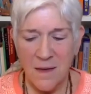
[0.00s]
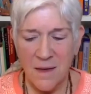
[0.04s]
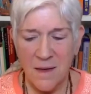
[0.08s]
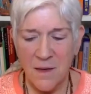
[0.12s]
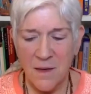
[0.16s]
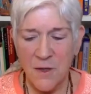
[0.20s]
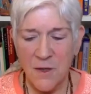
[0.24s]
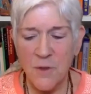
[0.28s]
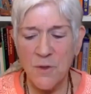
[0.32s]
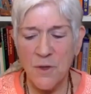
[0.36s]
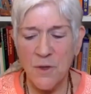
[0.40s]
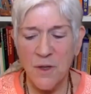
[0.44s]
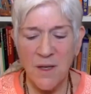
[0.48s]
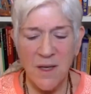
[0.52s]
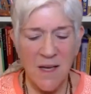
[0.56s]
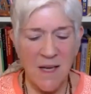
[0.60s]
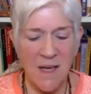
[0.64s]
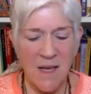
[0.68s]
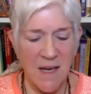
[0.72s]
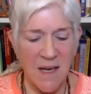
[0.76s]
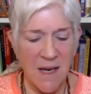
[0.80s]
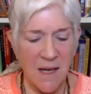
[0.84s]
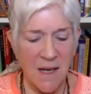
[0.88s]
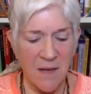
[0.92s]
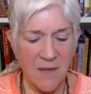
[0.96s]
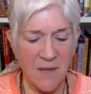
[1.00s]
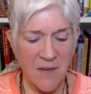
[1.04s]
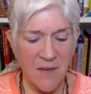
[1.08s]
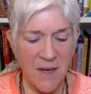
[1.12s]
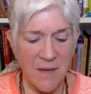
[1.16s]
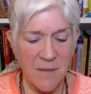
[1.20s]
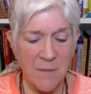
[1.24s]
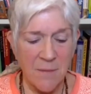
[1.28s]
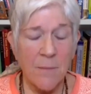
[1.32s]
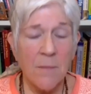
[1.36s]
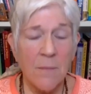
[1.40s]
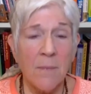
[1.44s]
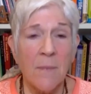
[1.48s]
Kundalini can
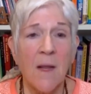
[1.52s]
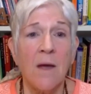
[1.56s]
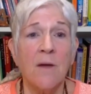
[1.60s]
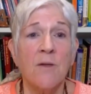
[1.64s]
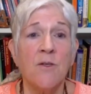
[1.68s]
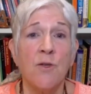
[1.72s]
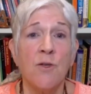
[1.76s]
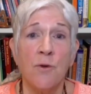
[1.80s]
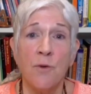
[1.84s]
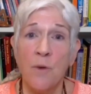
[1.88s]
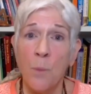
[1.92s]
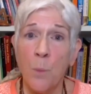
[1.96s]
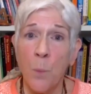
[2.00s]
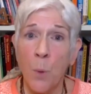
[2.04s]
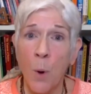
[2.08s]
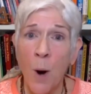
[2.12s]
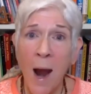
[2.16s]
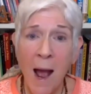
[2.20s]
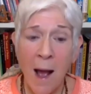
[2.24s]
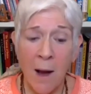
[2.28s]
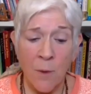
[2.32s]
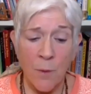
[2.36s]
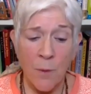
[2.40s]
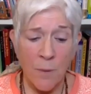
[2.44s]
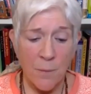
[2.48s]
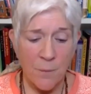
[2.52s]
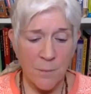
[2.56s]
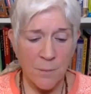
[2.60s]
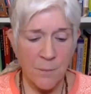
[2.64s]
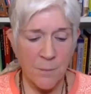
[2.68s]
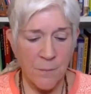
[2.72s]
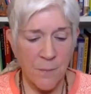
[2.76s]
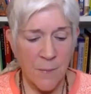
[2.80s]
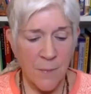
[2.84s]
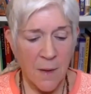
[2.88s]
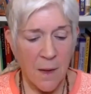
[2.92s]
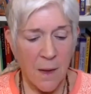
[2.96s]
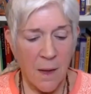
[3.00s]
elevate to the brow,
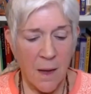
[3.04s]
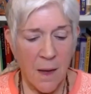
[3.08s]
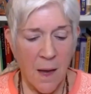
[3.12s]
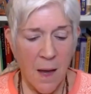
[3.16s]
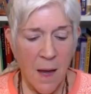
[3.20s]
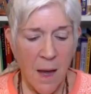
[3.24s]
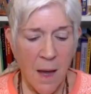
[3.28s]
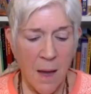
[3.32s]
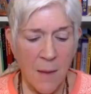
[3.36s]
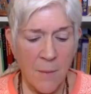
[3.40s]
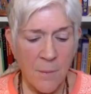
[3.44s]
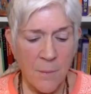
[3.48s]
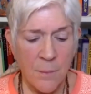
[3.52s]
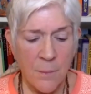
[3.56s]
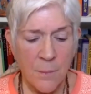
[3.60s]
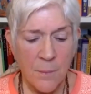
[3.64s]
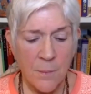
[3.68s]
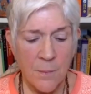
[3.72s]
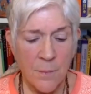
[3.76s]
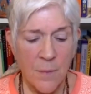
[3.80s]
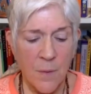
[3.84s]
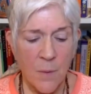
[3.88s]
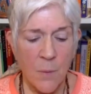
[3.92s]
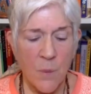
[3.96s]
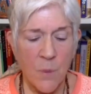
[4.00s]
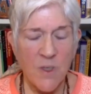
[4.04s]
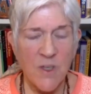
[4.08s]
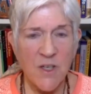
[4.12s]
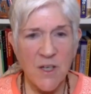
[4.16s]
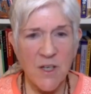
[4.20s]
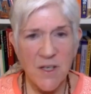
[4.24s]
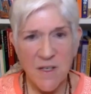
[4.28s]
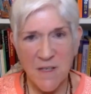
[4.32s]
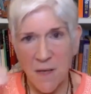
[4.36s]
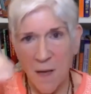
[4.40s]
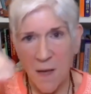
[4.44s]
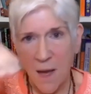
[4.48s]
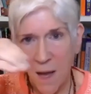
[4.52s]
which
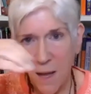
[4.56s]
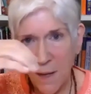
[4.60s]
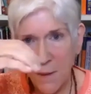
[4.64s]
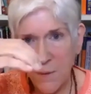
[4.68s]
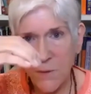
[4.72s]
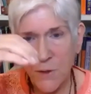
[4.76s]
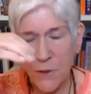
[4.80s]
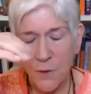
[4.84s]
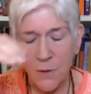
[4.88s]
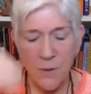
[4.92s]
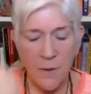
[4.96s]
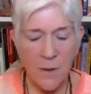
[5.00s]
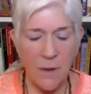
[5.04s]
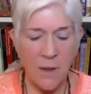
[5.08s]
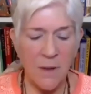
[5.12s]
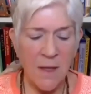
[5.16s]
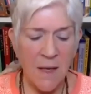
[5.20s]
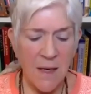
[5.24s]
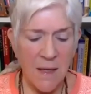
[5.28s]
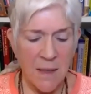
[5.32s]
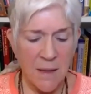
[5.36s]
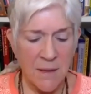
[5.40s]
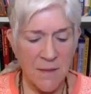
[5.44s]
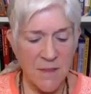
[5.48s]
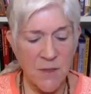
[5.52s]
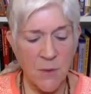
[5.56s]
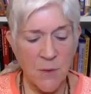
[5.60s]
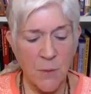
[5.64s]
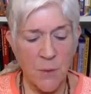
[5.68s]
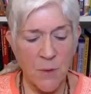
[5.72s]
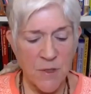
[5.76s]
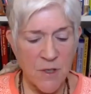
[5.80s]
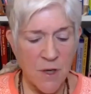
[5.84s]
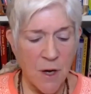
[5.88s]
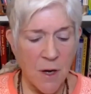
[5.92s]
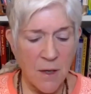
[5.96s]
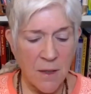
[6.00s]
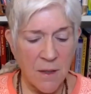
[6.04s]
is under a linga. So
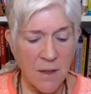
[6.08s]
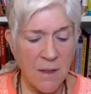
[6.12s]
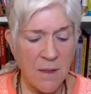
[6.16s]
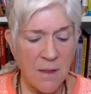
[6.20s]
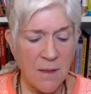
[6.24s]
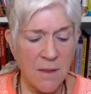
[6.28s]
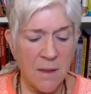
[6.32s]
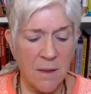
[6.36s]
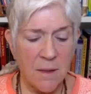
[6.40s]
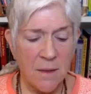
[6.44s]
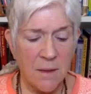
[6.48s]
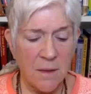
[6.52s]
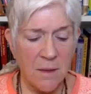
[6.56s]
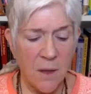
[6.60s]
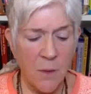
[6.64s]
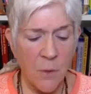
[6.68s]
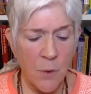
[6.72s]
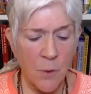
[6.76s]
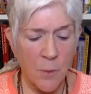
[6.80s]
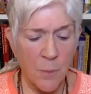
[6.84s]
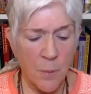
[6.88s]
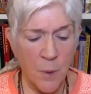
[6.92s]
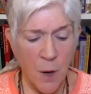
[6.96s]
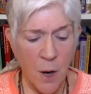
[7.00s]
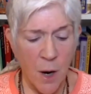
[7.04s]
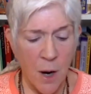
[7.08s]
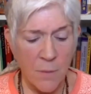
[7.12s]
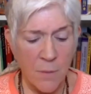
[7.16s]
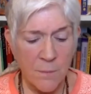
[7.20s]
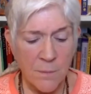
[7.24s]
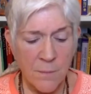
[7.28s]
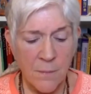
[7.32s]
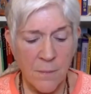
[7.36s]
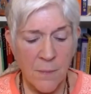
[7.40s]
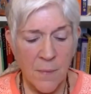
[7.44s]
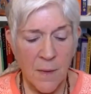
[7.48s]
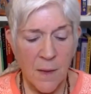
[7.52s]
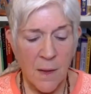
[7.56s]
we're talking lower brow.
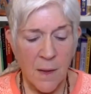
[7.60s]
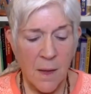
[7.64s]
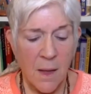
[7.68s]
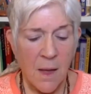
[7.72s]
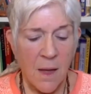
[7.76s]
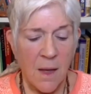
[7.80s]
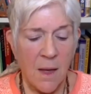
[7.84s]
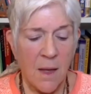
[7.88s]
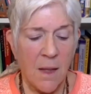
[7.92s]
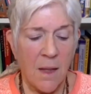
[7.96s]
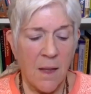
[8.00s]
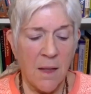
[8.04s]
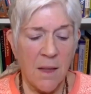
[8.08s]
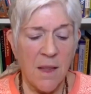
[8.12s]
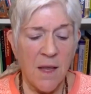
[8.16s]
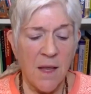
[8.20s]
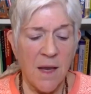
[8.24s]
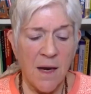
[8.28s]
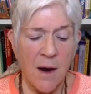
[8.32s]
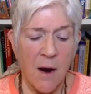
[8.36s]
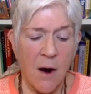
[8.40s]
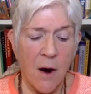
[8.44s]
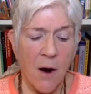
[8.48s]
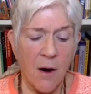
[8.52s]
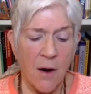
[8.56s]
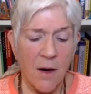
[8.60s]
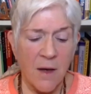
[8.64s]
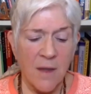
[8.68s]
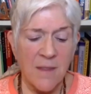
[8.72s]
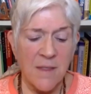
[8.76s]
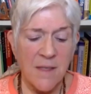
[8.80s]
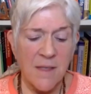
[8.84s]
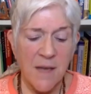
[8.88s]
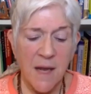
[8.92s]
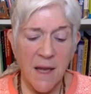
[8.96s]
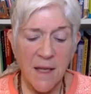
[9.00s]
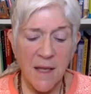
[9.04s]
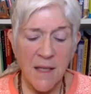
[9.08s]
They are
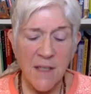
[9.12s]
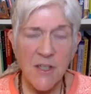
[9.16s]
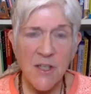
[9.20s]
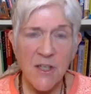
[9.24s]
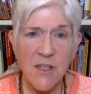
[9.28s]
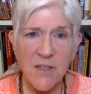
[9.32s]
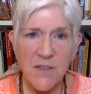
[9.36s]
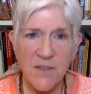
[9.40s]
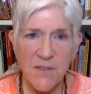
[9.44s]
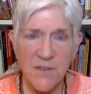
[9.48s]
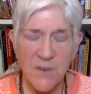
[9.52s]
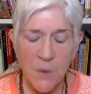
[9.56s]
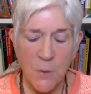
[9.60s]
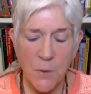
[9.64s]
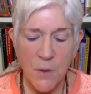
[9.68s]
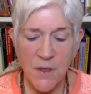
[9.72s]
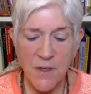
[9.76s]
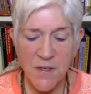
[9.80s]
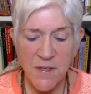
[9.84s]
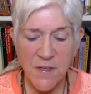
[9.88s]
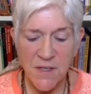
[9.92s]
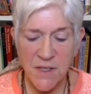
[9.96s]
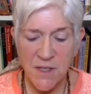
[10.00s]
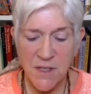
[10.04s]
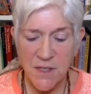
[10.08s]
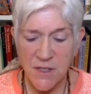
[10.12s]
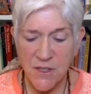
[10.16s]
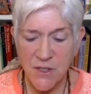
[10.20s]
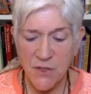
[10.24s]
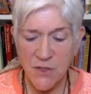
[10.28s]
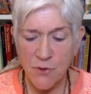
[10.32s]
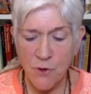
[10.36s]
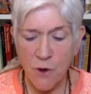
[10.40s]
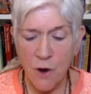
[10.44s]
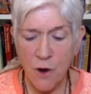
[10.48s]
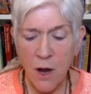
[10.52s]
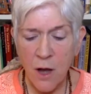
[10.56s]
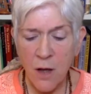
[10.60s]
intelligent, focused,
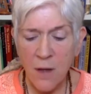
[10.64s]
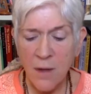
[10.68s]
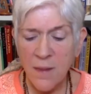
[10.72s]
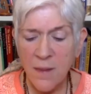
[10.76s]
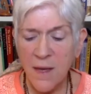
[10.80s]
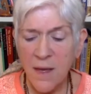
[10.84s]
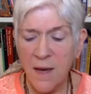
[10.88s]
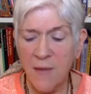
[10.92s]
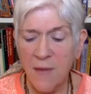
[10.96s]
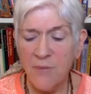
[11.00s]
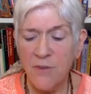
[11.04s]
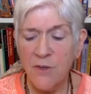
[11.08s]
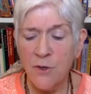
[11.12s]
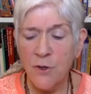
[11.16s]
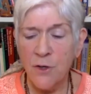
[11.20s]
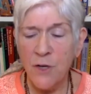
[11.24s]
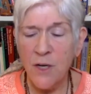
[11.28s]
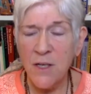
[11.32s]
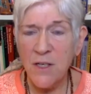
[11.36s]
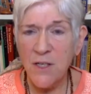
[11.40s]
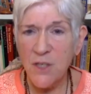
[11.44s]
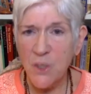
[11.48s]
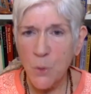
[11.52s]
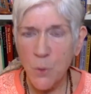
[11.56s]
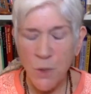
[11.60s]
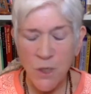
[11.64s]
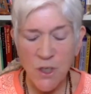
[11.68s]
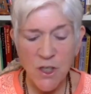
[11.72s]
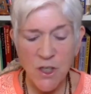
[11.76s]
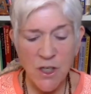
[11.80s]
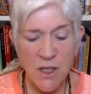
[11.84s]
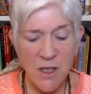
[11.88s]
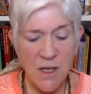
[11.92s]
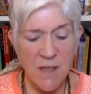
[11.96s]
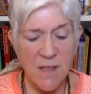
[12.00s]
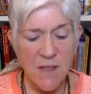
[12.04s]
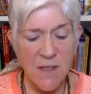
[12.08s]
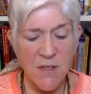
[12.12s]
strong. They have good
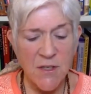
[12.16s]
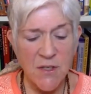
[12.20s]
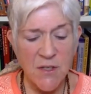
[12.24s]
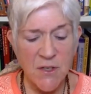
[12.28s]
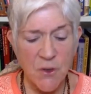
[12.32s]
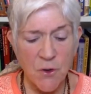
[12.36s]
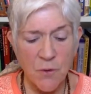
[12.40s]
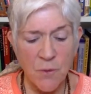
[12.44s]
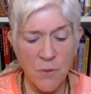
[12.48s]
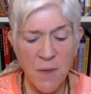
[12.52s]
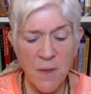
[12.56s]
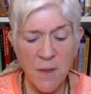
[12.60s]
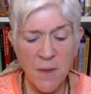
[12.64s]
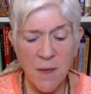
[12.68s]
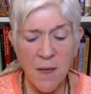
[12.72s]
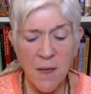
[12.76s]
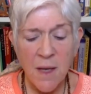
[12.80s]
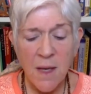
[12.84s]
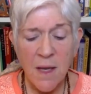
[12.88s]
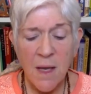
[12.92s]
intuition and discernment.